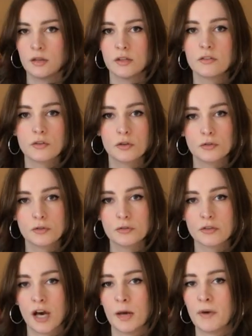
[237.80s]
This cute little
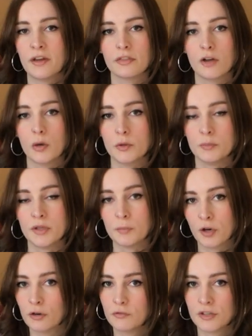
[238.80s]
top I thought would be
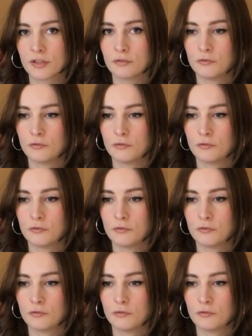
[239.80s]
perfect